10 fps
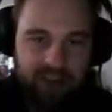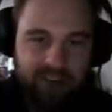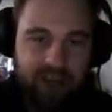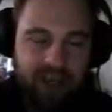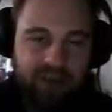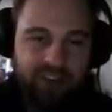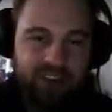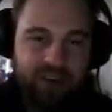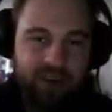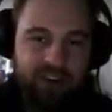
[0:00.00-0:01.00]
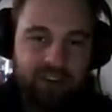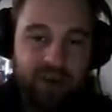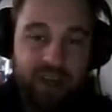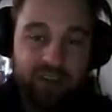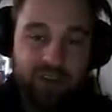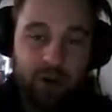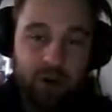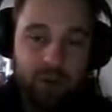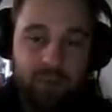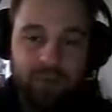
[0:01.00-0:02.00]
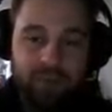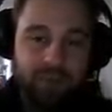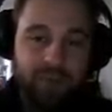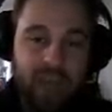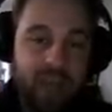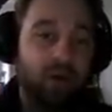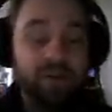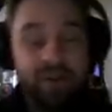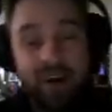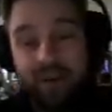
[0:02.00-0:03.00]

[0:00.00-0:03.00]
So I give this series, as a total, 8.5 out of